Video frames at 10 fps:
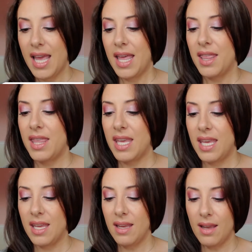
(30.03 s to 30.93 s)

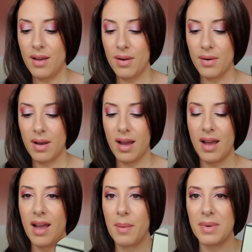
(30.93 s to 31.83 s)
the,
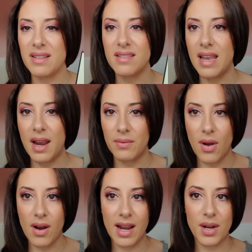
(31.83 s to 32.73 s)
I'm going to say it
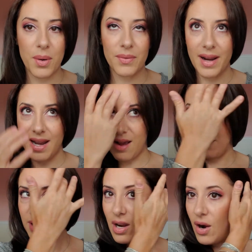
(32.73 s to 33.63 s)
wrong. I know it right now.
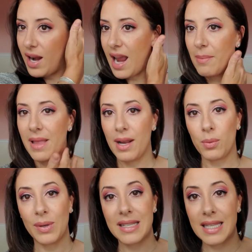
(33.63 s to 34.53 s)
Sorry. I'm like
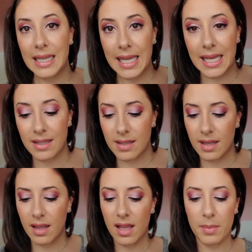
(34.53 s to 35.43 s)
recently into
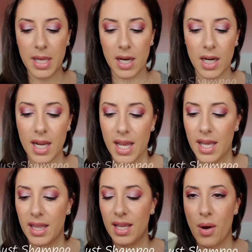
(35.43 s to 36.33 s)
the club here.
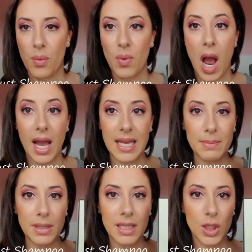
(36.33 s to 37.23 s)
The
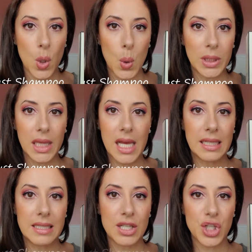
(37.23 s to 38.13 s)
VIB Gold
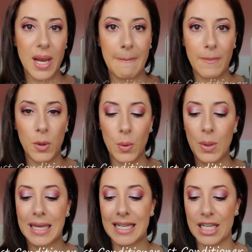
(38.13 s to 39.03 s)
Lust
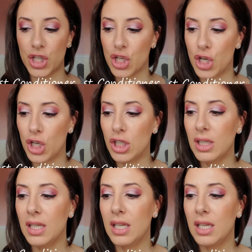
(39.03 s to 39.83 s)
Shampoo Conditioner,